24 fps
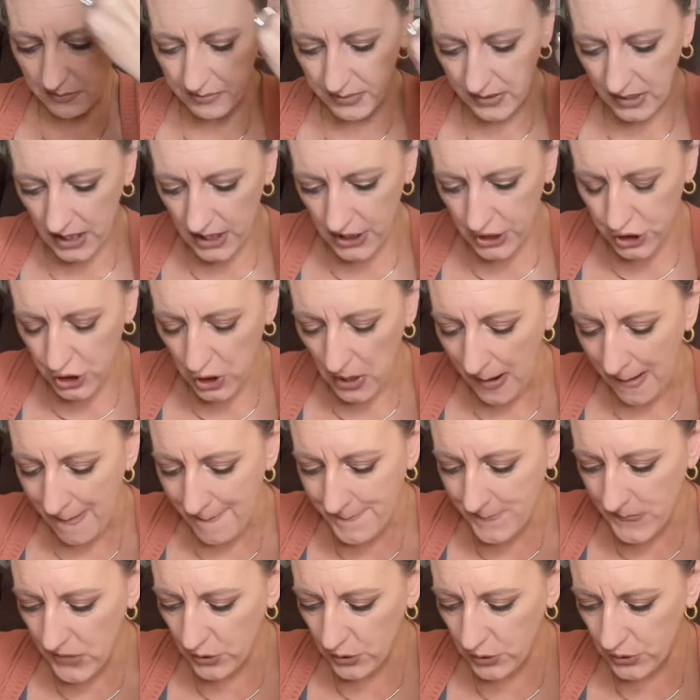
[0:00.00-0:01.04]
Blush.
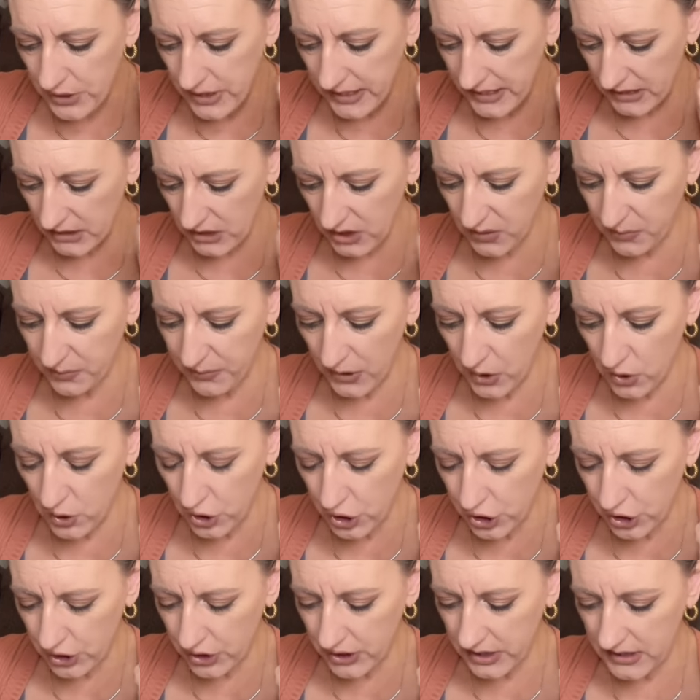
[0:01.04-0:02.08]
Mood
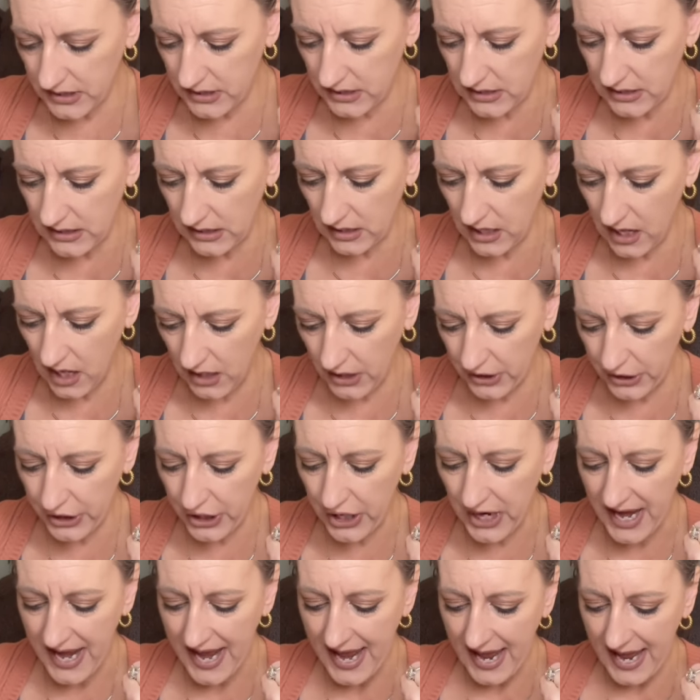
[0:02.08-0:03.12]
Exposure is the
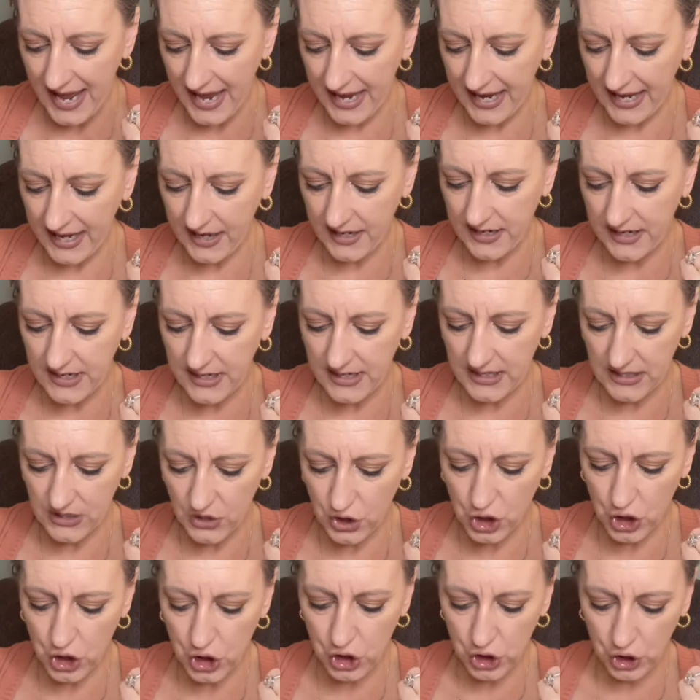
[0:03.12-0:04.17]
color, and it
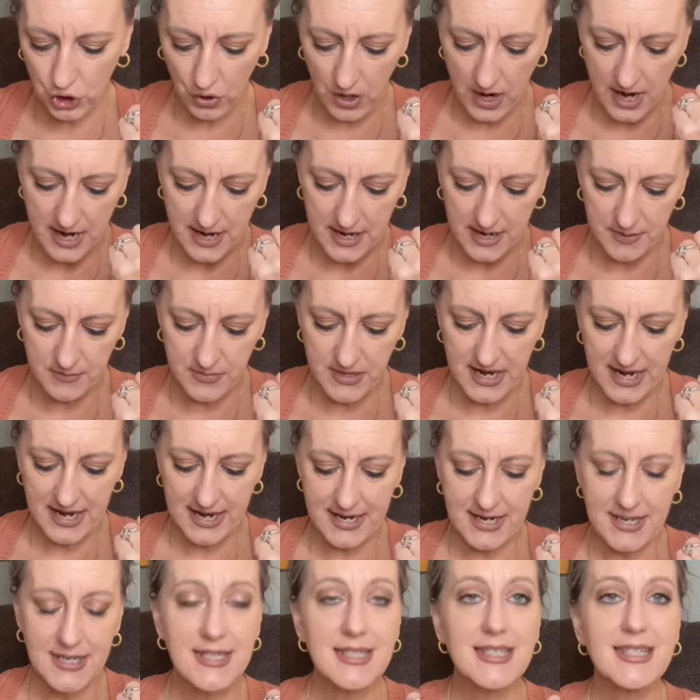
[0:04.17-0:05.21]
is described
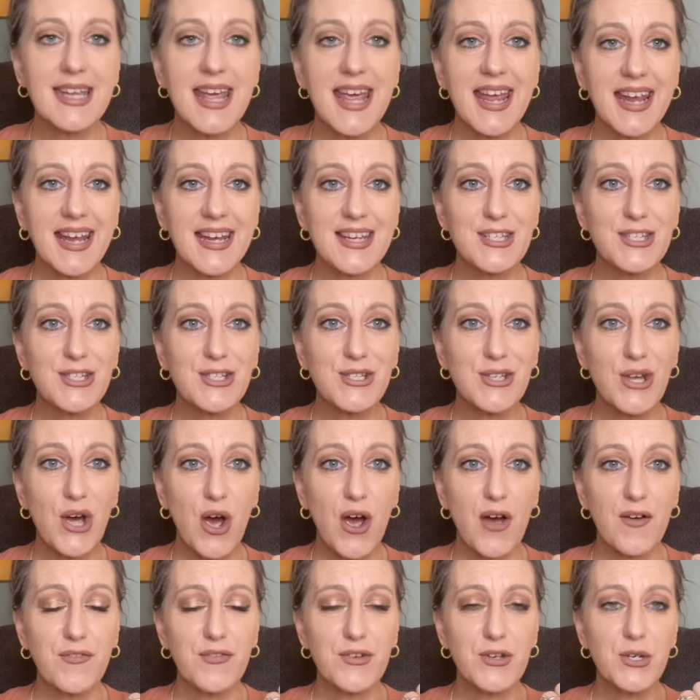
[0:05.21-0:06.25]
as a
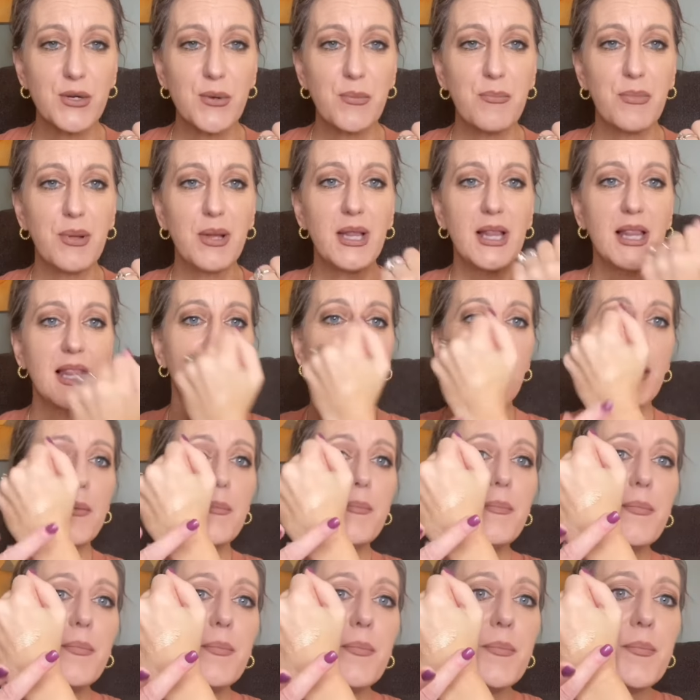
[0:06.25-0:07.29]
soft
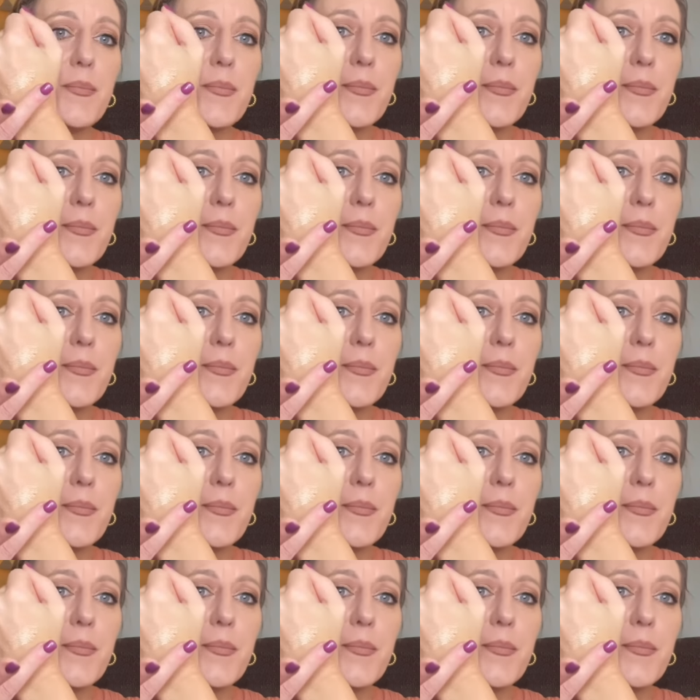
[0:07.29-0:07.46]
plum.